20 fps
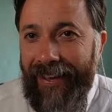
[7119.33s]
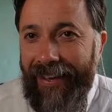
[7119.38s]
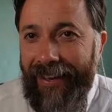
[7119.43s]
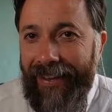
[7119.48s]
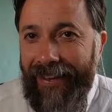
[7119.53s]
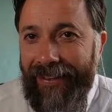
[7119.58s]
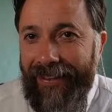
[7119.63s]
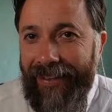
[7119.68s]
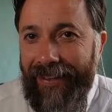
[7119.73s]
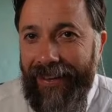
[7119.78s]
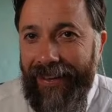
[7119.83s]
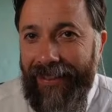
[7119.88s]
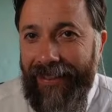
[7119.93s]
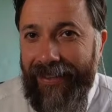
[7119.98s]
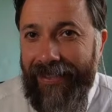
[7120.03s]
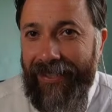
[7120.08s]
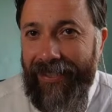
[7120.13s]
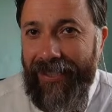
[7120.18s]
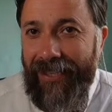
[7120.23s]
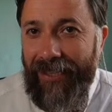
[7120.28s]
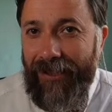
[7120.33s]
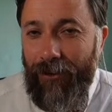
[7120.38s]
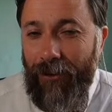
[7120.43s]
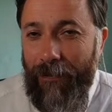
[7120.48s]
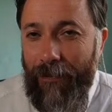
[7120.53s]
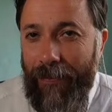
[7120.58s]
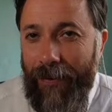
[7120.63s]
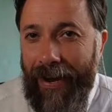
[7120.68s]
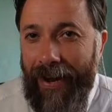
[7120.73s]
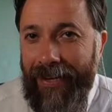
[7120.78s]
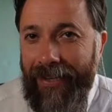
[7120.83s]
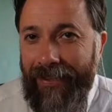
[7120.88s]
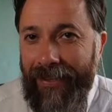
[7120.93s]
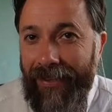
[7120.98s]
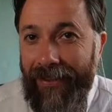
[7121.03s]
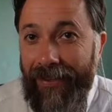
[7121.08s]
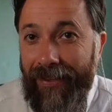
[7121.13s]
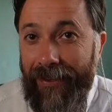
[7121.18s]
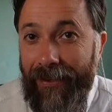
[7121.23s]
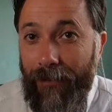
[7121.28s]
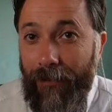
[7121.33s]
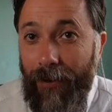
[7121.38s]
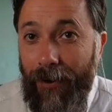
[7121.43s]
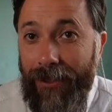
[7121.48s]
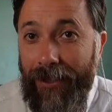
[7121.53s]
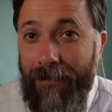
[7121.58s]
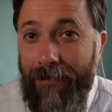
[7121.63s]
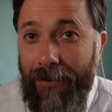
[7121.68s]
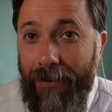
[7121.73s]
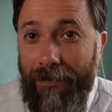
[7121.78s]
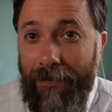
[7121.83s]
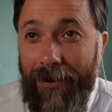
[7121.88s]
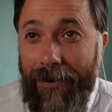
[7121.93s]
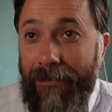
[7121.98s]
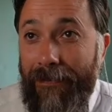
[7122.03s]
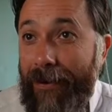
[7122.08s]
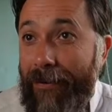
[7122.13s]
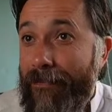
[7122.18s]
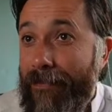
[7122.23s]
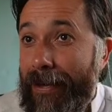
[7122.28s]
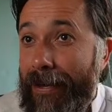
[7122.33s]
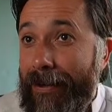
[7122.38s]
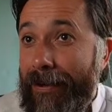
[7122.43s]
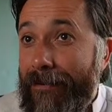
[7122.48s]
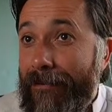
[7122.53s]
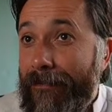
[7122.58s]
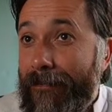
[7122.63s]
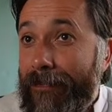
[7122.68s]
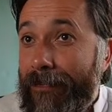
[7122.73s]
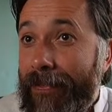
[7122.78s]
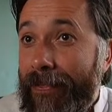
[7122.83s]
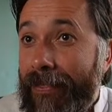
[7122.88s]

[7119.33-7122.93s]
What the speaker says: And this is a surprise that it wasn't prepared by me.